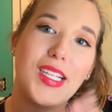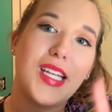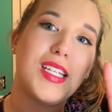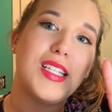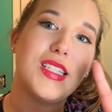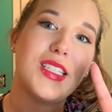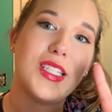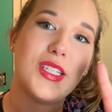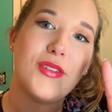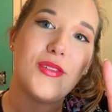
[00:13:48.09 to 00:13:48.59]

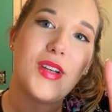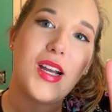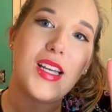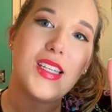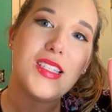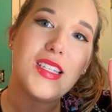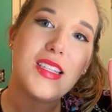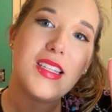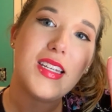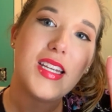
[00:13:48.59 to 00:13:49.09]
See you
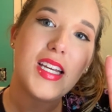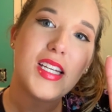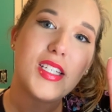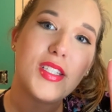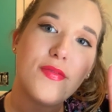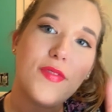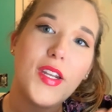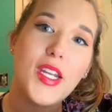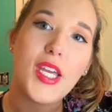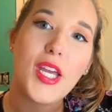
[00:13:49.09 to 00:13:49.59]
guys in the
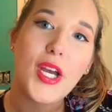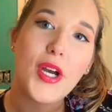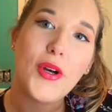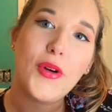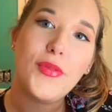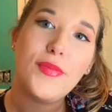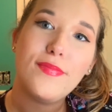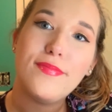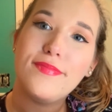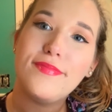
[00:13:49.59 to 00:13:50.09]
next
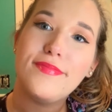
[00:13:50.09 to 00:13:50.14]
video.